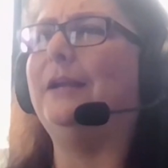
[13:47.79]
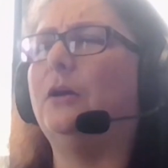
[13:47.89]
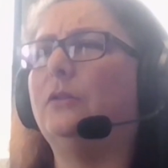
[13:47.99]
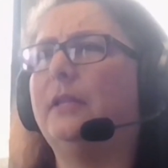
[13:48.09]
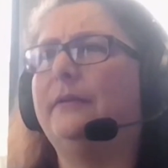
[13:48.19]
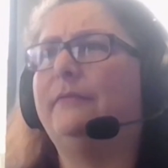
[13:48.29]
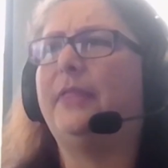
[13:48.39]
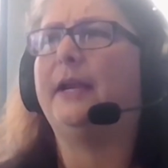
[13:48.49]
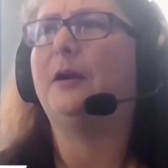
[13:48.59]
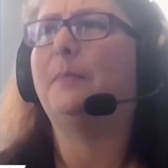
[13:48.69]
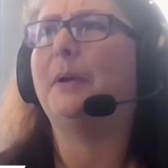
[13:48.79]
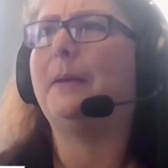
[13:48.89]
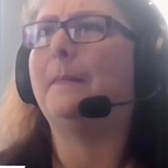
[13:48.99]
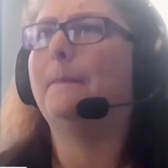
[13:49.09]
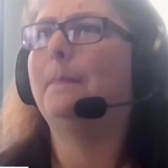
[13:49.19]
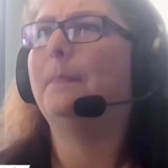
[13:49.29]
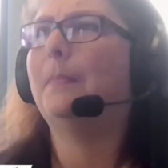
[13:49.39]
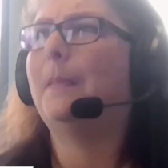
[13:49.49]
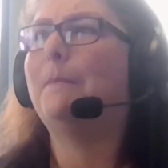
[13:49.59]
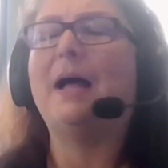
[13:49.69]
don't live there, but
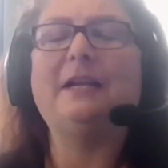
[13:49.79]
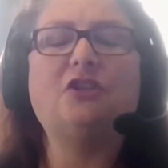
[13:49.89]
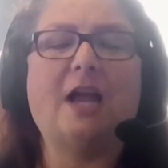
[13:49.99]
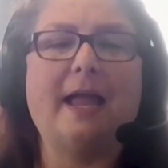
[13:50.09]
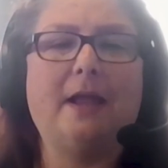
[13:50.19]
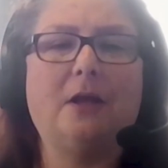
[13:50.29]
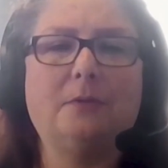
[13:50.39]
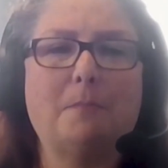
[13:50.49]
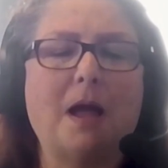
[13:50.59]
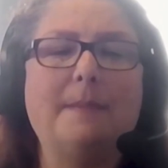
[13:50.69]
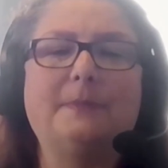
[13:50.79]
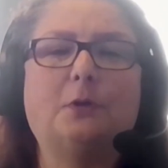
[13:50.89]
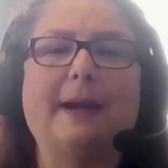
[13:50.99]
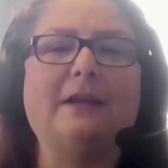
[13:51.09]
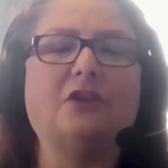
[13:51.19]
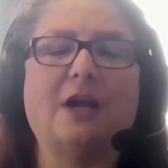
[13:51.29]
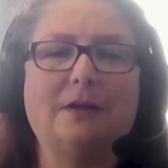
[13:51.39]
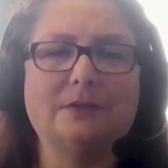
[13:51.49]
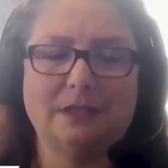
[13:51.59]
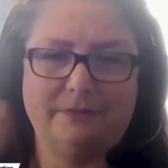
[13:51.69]
my child, mom's
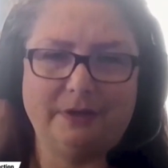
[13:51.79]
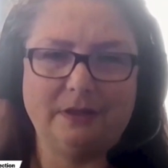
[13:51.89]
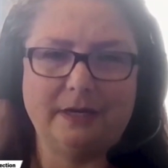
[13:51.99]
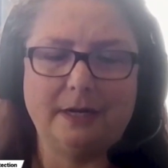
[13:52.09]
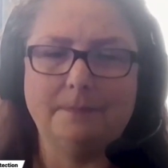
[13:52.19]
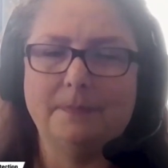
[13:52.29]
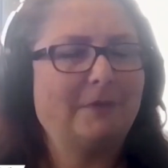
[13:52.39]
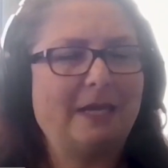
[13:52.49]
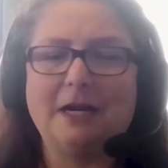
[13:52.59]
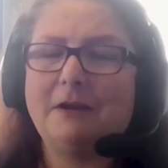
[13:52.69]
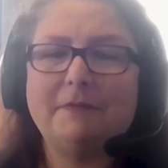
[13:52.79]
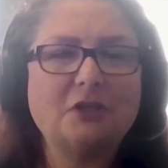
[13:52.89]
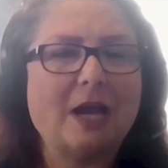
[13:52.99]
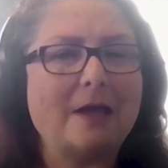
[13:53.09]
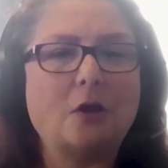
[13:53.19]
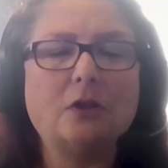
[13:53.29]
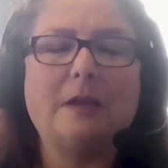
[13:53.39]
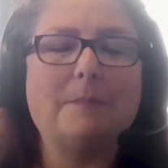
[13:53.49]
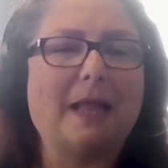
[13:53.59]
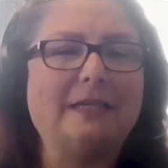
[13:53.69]
grandchild's living there. Caregiver child only
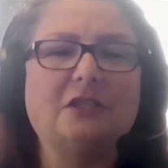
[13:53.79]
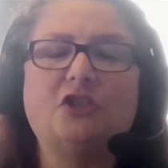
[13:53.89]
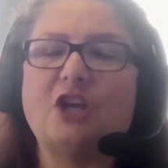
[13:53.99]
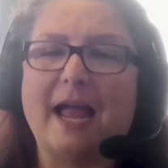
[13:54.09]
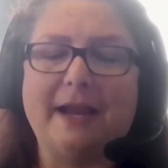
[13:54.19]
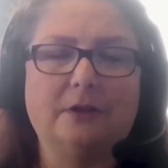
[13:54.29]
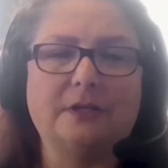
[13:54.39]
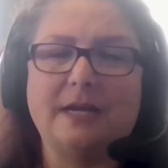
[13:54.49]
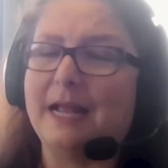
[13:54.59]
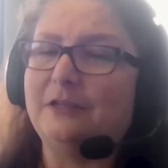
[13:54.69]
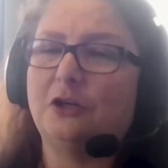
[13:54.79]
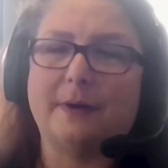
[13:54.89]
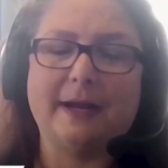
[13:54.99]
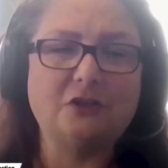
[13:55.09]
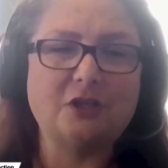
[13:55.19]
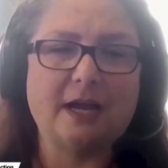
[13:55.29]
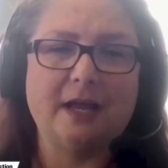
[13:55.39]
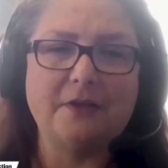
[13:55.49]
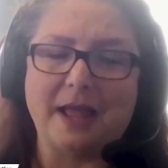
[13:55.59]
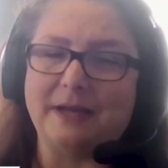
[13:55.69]
applies to child, not to
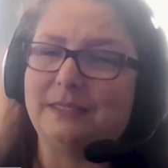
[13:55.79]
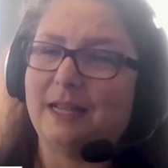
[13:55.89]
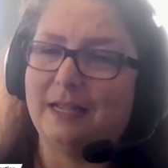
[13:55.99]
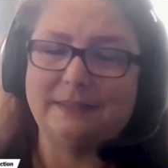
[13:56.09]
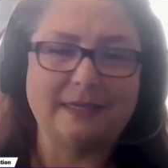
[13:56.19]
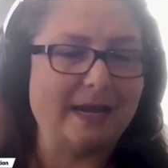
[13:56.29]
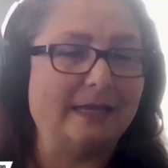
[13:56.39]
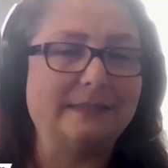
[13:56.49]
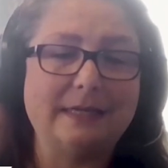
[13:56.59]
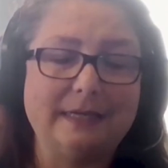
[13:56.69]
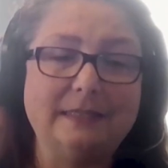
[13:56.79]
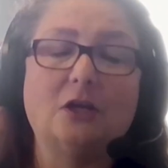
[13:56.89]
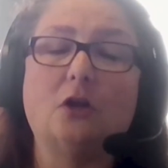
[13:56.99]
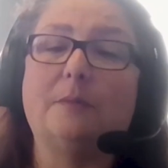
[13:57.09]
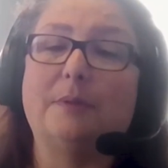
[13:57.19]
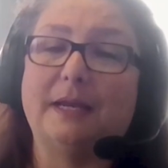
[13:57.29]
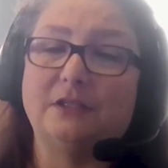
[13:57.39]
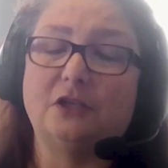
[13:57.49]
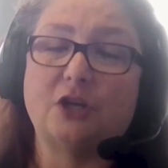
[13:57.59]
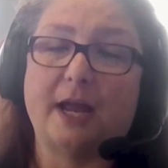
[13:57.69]
grandchild, not to cousin, not to niece. It only applies
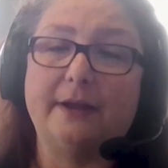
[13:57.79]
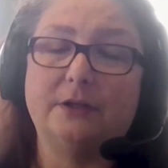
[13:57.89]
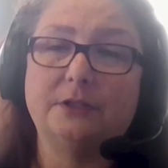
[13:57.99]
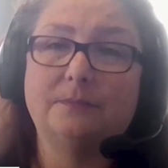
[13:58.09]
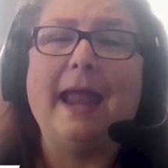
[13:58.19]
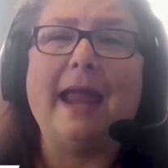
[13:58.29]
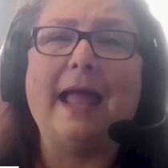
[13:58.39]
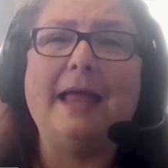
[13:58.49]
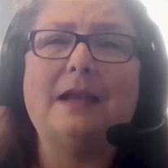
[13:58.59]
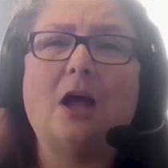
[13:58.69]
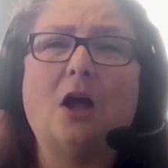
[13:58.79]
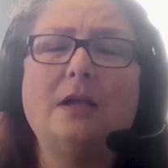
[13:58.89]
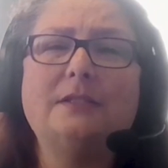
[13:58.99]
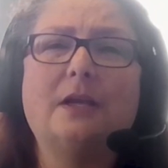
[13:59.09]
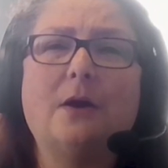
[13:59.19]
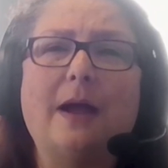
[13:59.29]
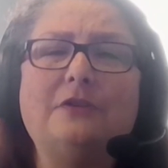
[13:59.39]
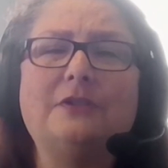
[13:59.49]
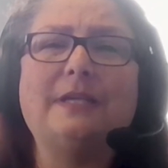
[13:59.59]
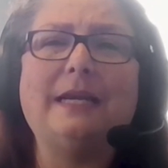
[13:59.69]
to child. And also,
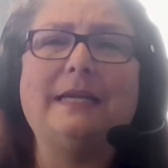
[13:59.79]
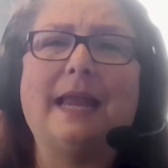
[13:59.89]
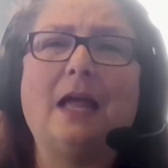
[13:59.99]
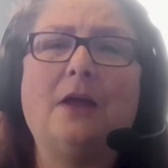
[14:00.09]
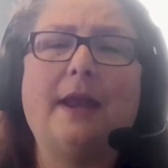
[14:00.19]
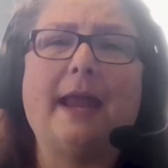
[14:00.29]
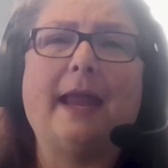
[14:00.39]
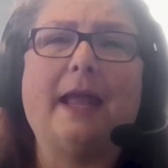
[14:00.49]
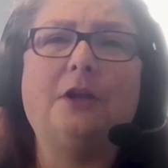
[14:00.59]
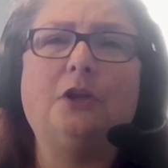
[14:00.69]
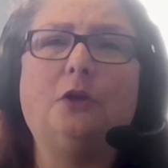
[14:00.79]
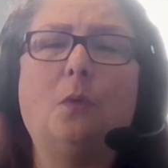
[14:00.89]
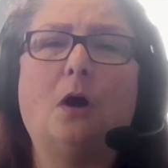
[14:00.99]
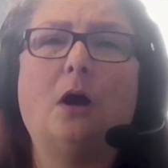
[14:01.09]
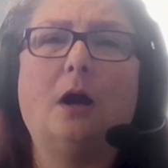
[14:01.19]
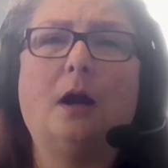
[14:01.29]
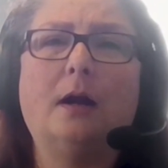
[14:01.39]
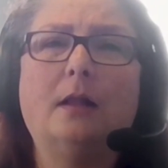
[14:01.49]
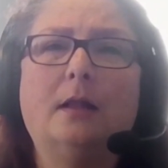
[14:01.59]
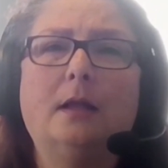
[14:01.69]
as you're sitting down and you are